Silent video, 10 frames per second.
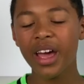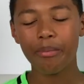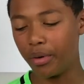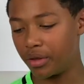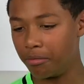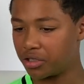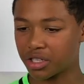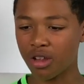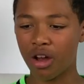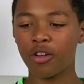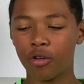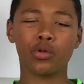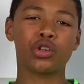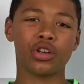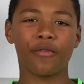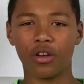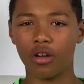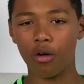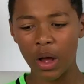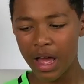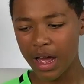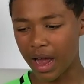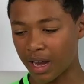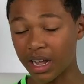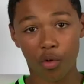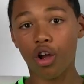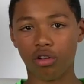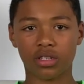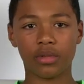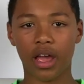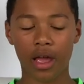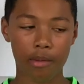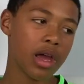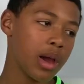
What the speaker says: but they were just not crucial in front of goal, and that's what cost them the game.